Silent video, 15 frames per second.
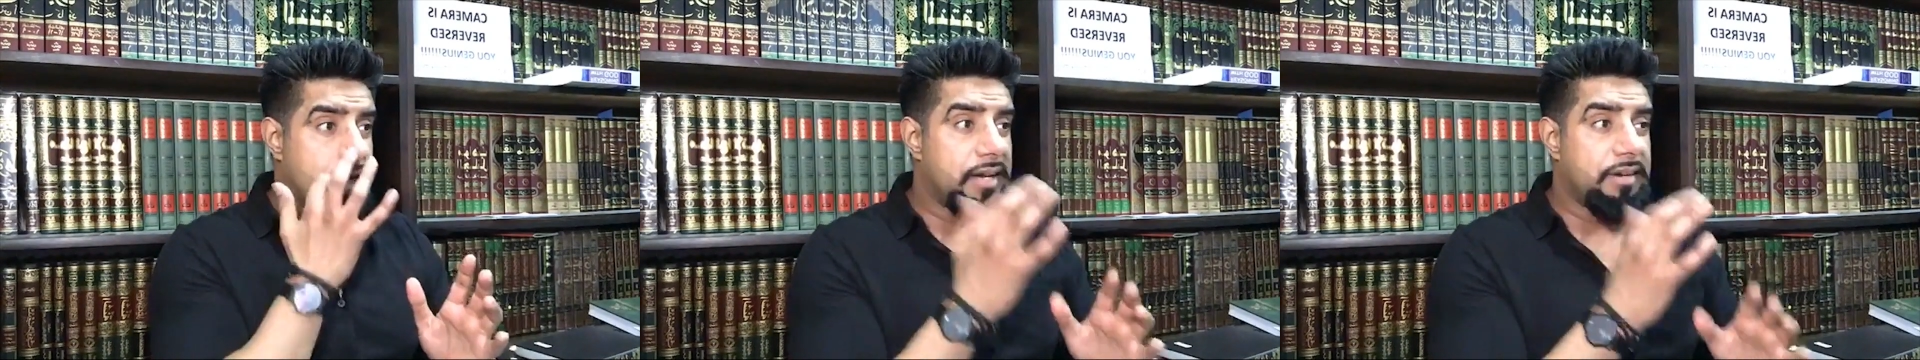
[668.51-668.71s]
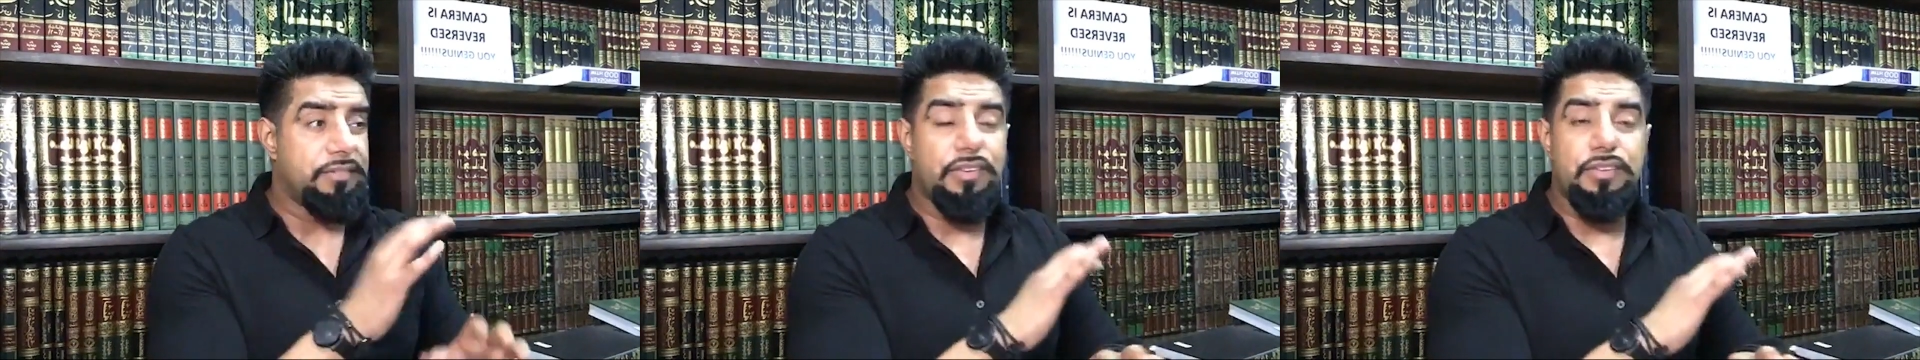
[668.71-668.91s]

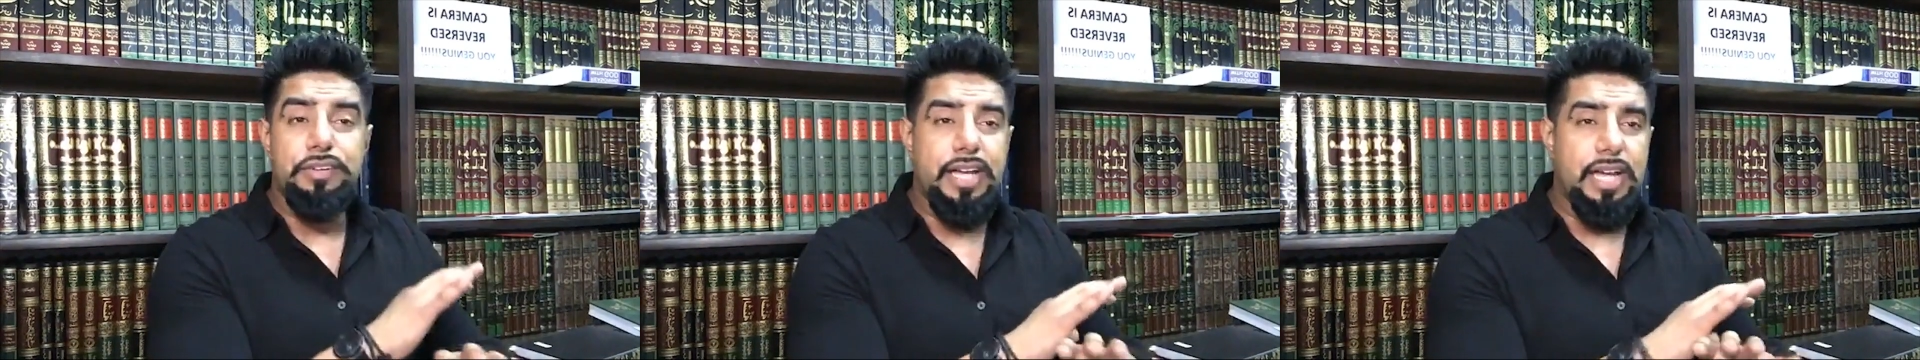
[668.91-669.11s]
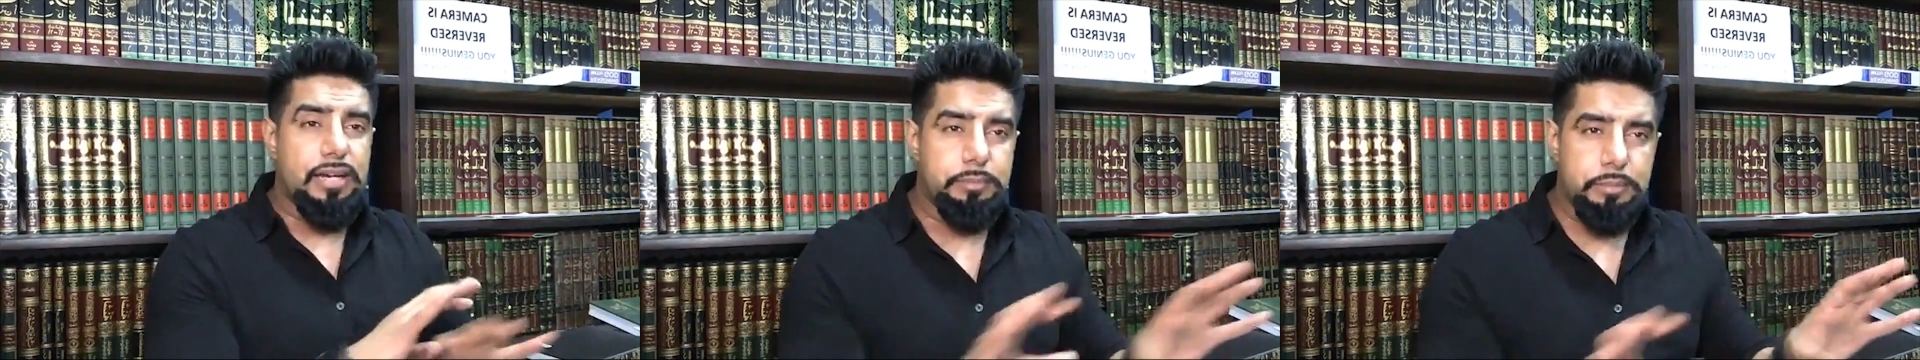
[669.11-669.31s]
a very
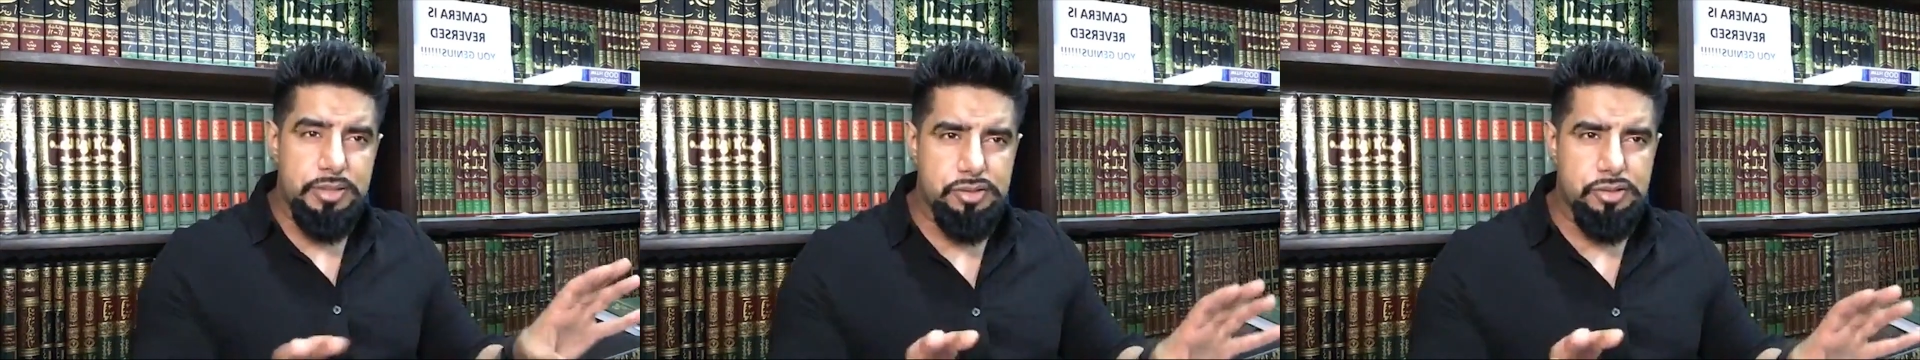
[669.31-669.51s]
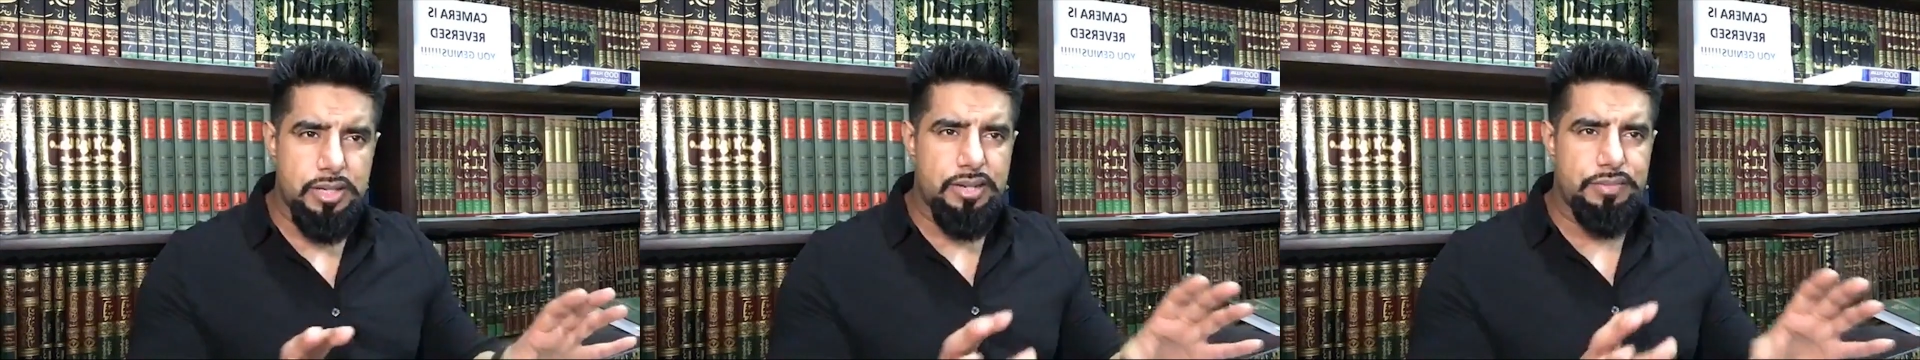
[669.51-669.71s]

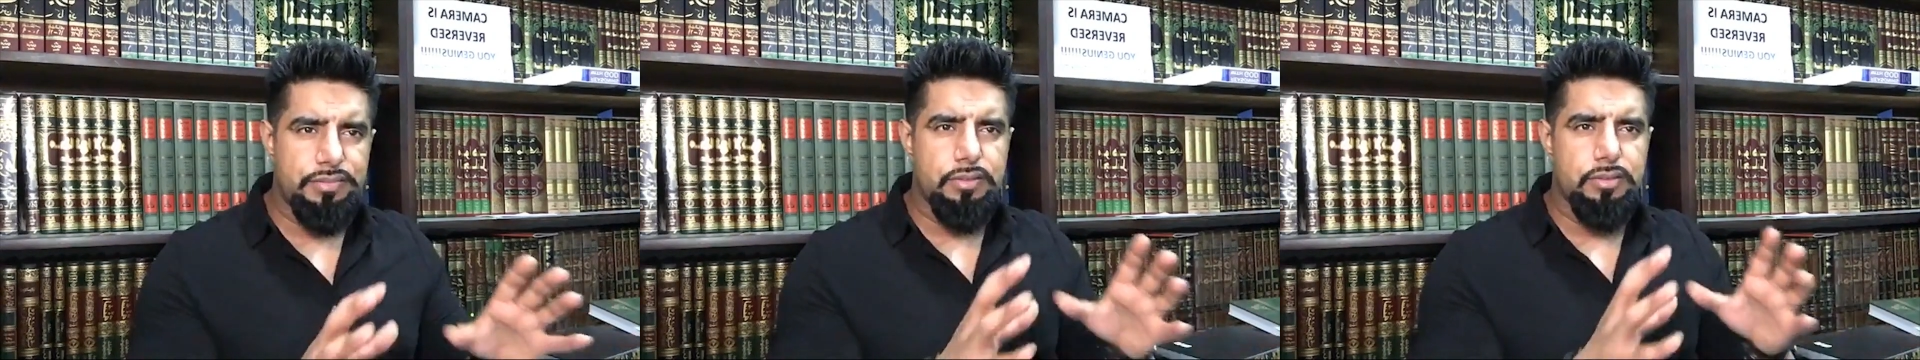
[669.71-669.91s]
elementary level.